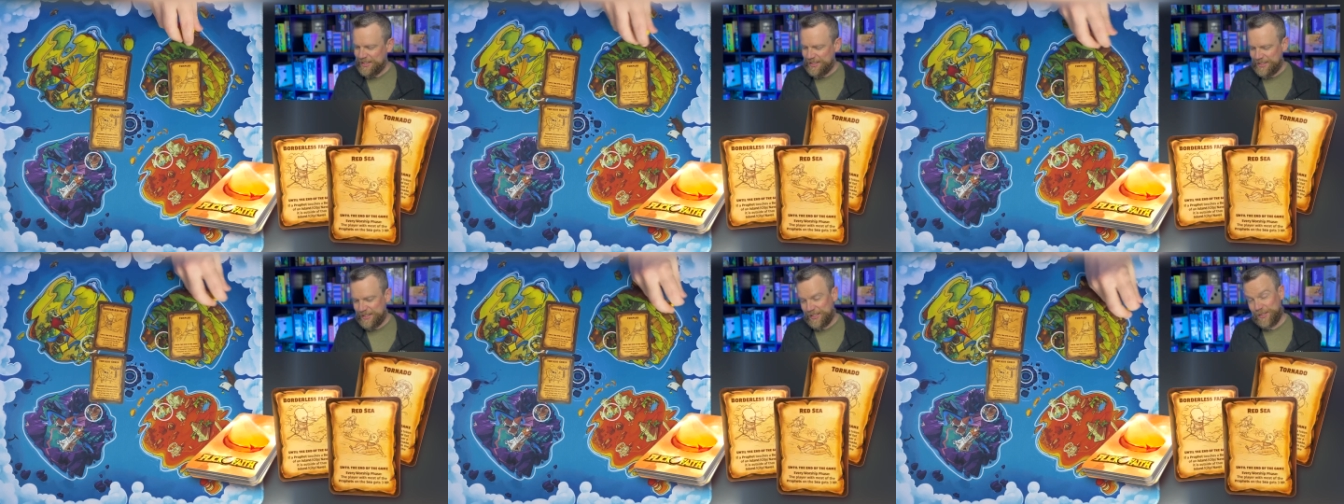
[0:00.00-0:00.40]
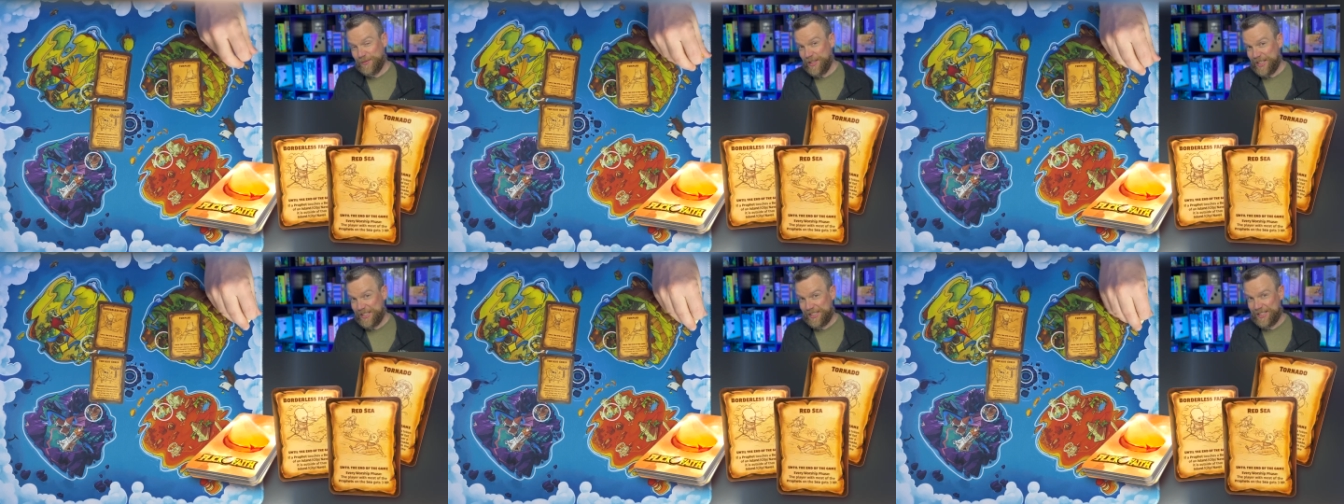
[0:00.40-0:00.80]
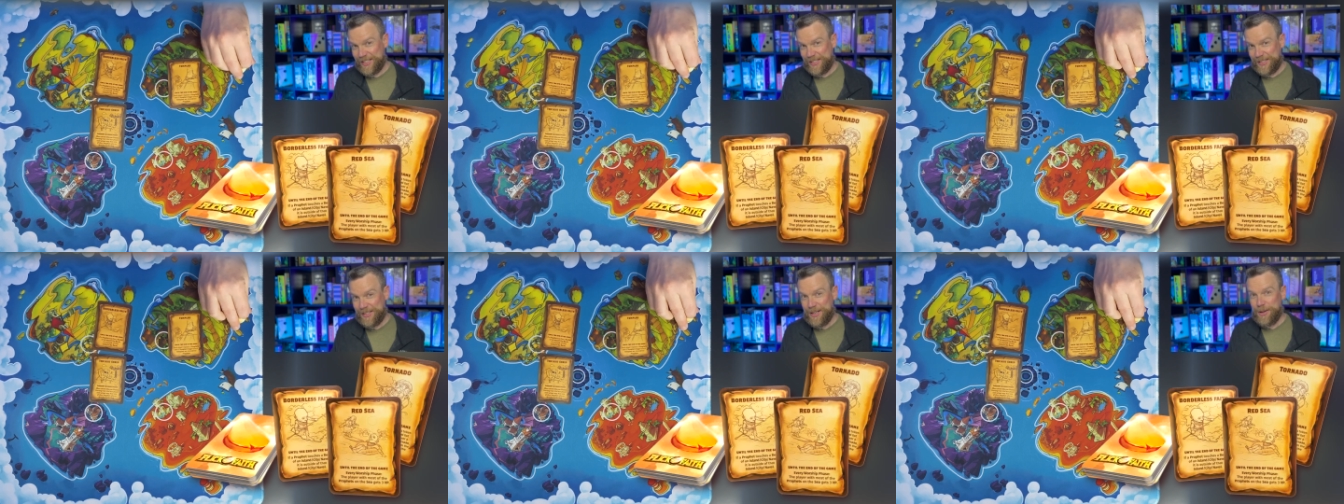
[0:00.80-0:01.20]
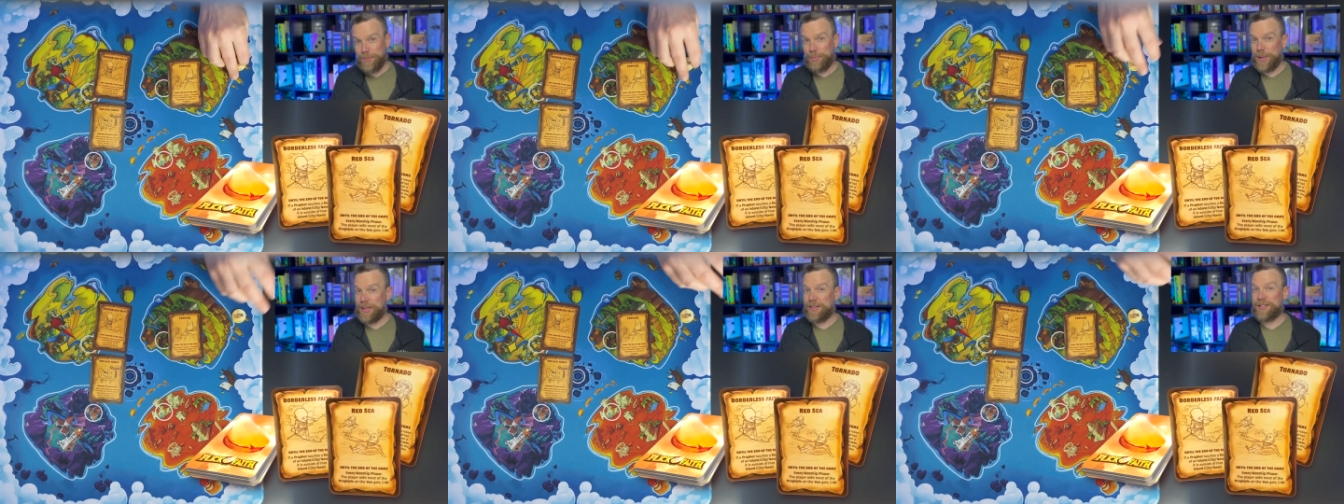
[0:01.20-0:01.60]
the Sphinx is,
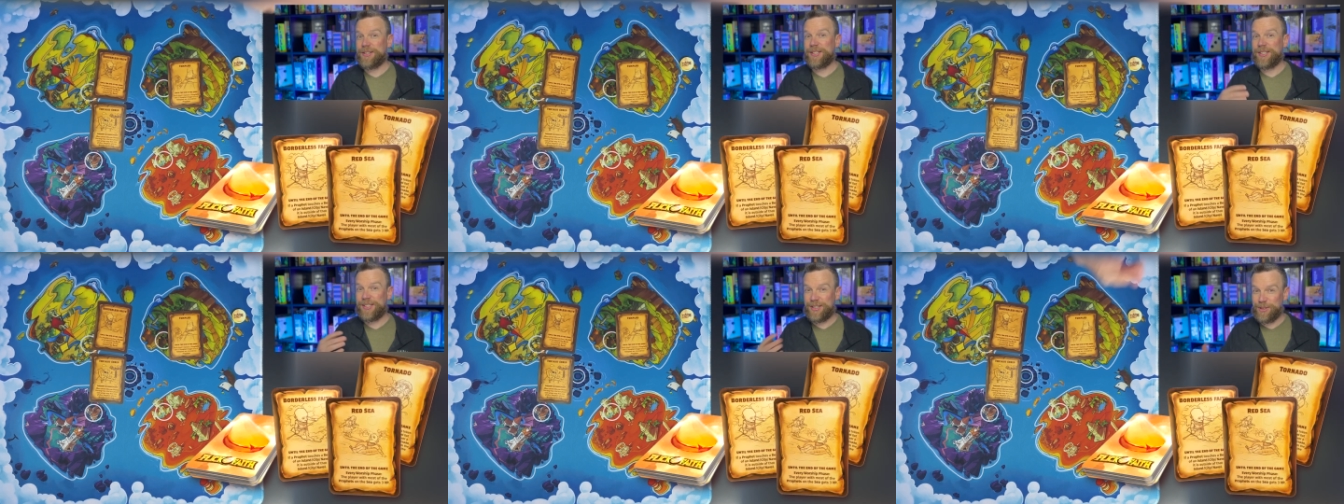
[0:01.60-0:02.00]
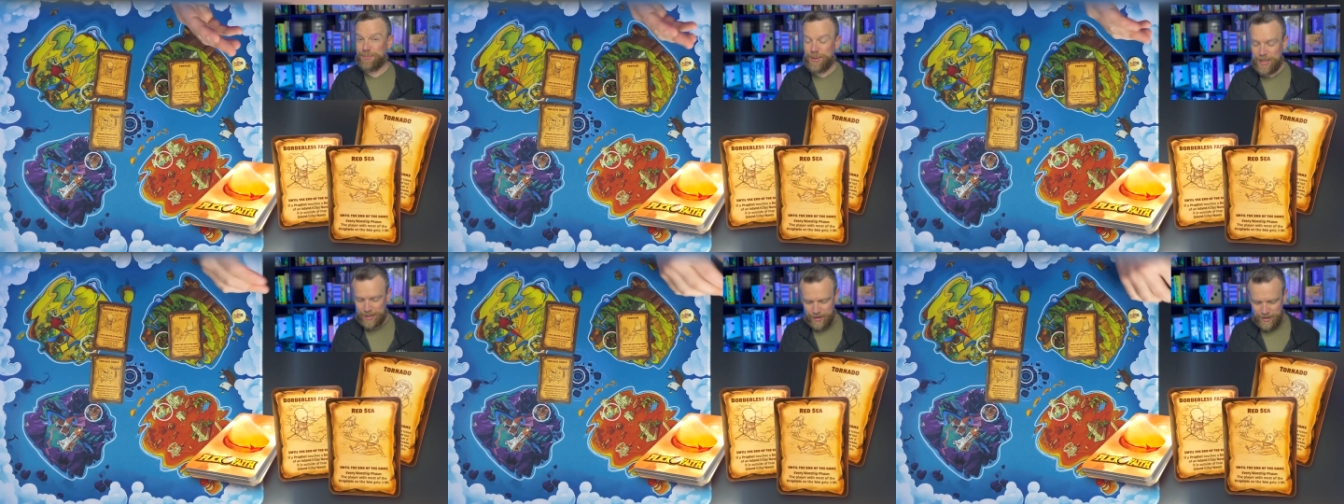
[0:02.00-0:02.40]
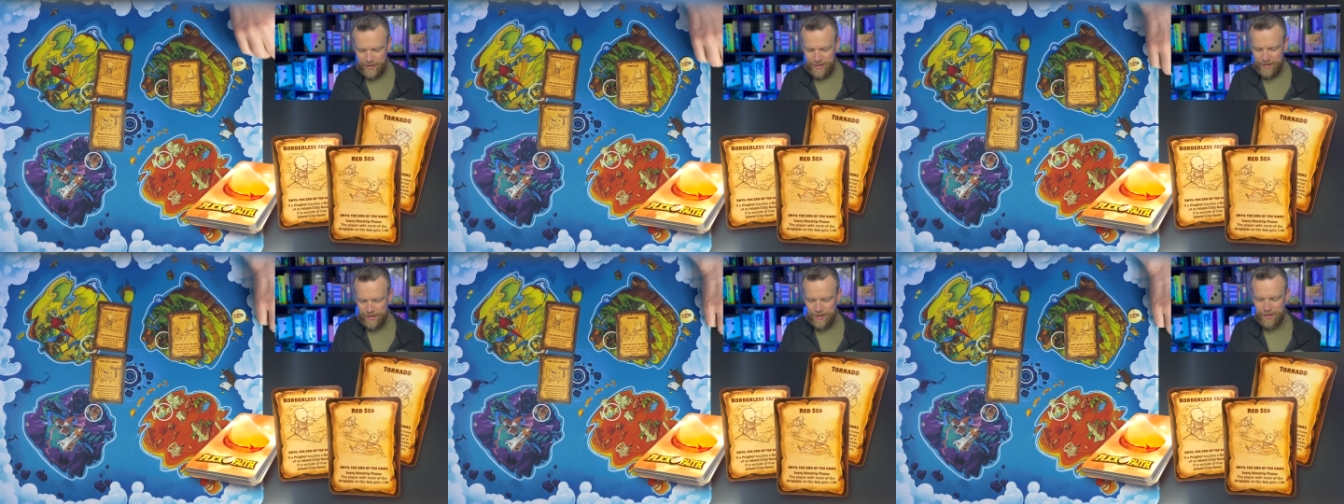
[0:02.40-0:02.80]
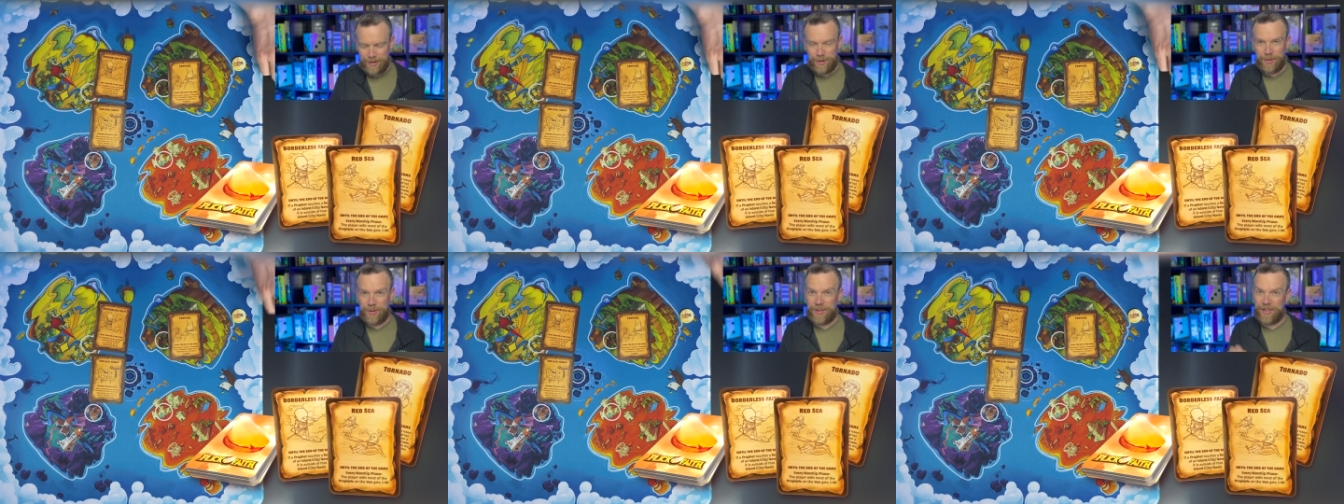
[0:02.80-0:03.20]
but they're still bigger than
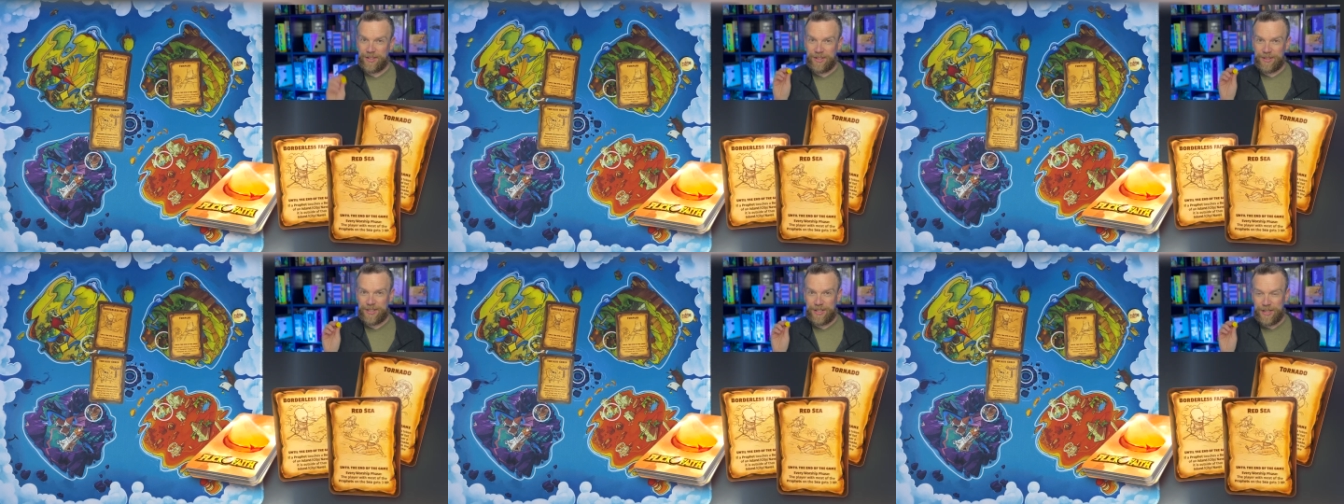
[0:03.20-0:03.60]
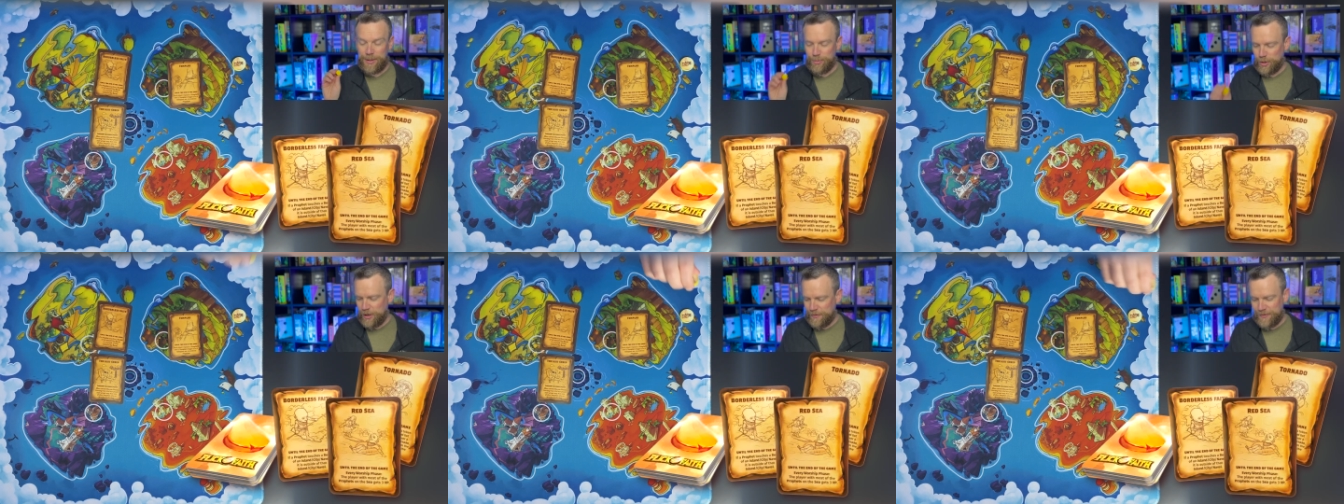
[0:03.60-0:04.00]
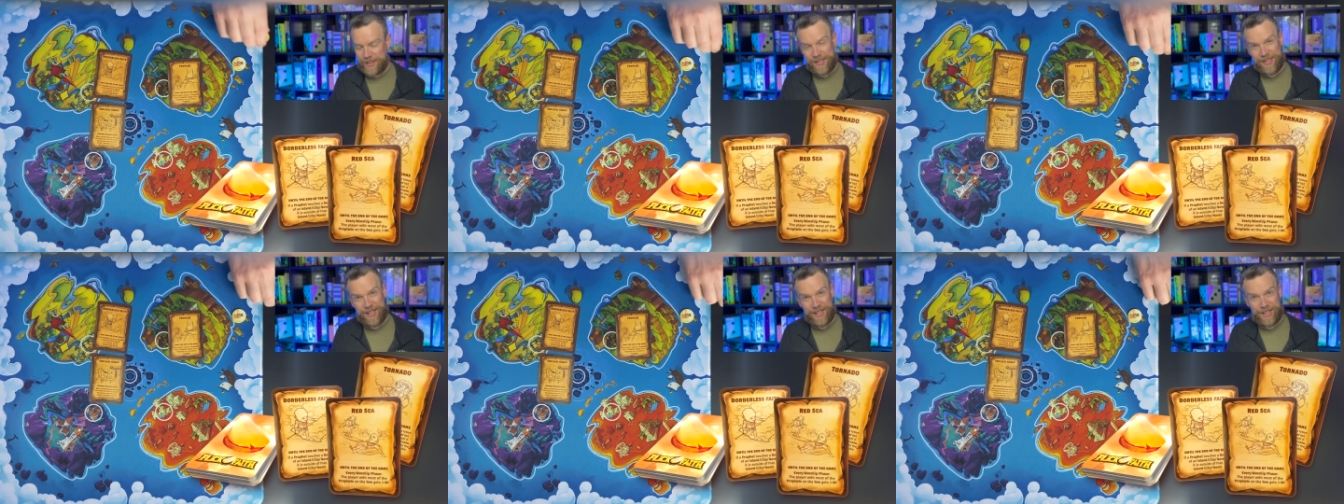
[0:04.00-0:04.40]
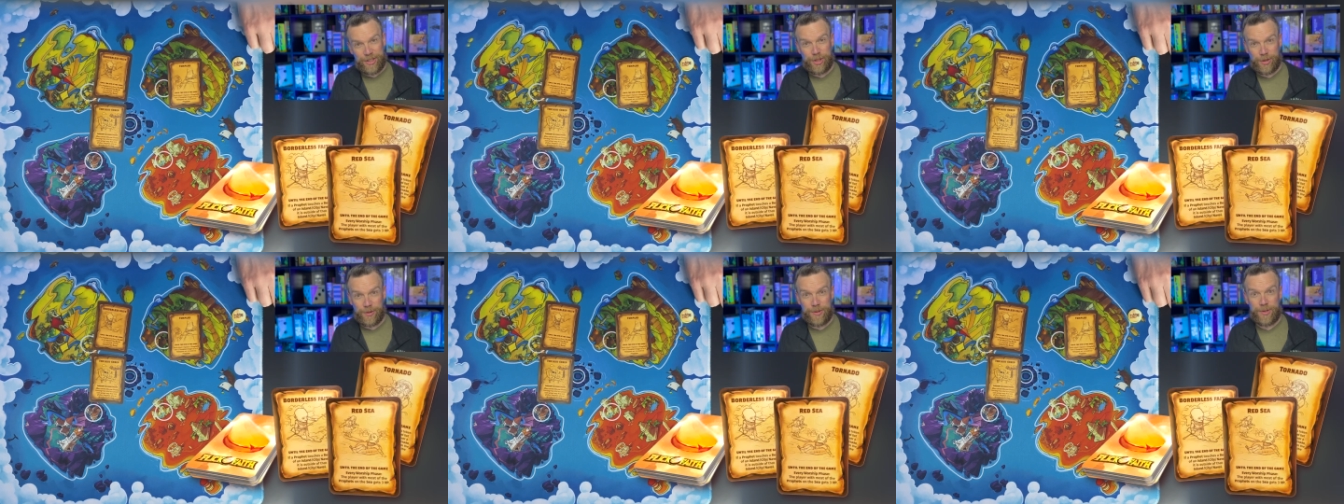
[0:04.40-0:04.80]
those little tiny prophets that I
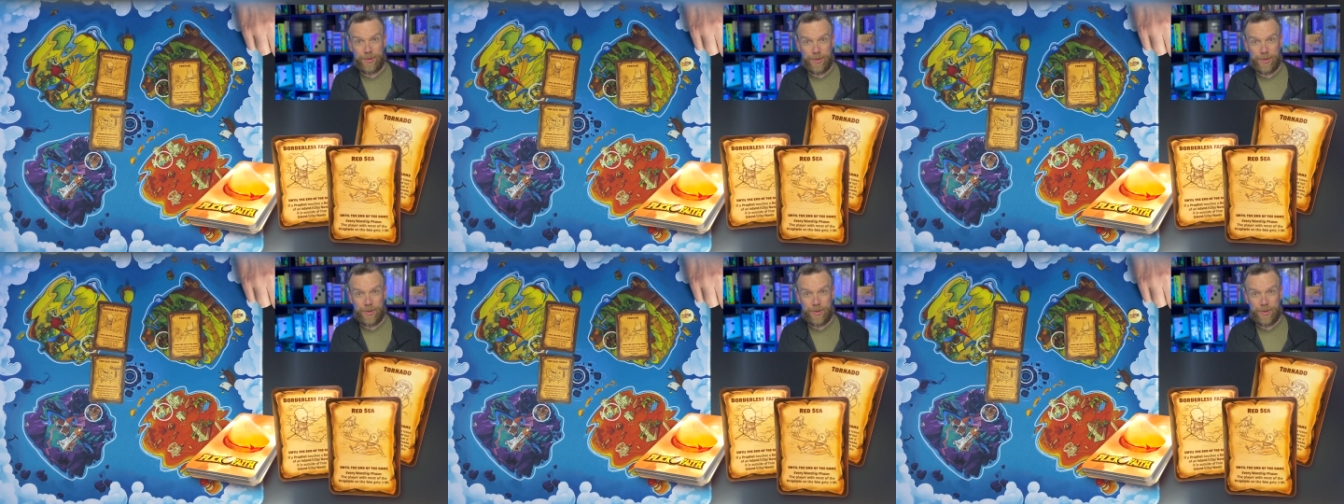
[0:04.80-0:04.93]
showed you